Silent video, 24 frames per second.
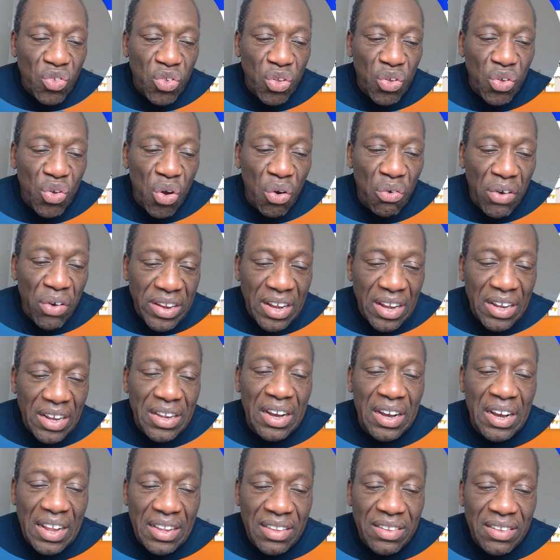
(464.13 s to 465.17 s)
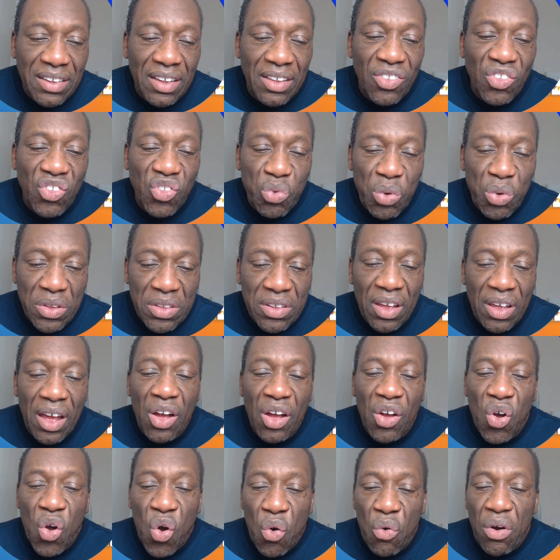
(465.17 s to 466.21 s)
So you got Reddit, LinkedIn,
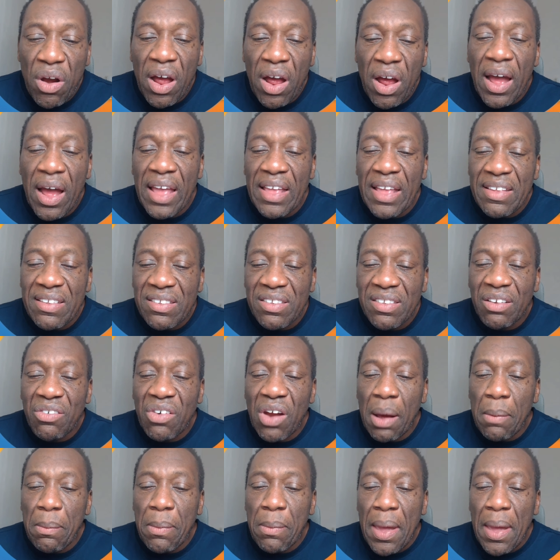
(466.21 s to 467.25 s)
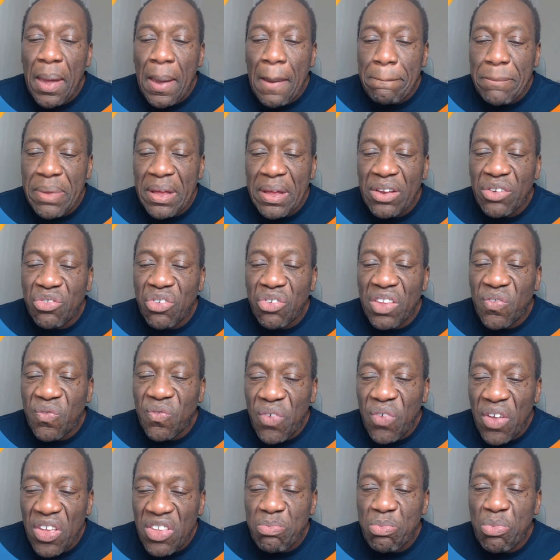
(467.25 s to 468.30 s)
Twitter, Quora, Instagram, Pinterest,
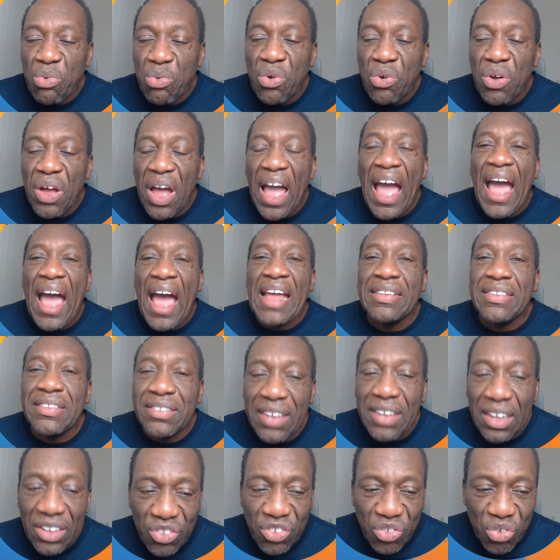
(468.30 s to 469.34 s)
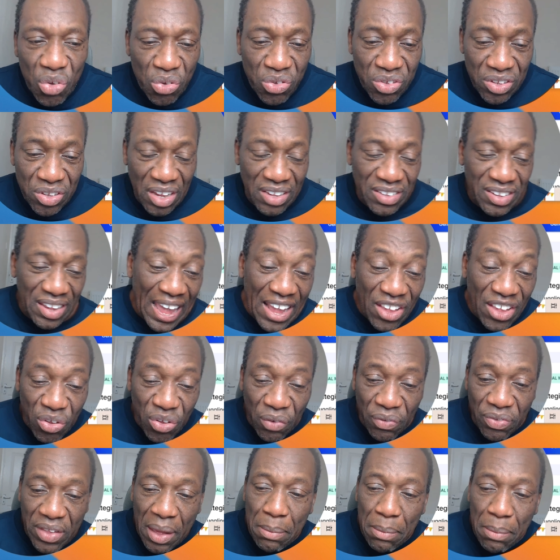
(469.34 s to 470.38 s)
Facebook, and TikTok. So that's
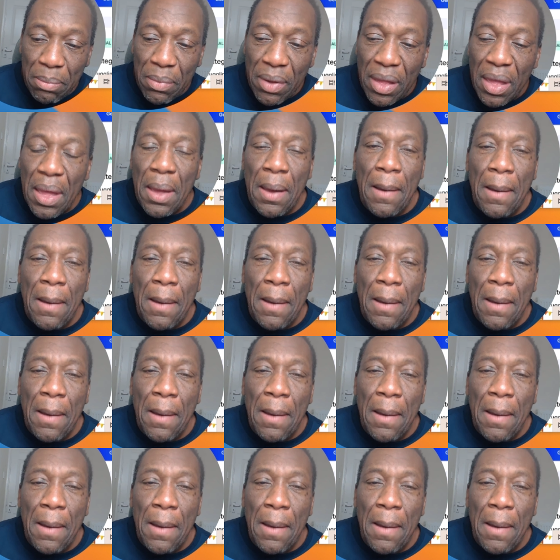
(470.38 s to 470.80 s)
8 of them.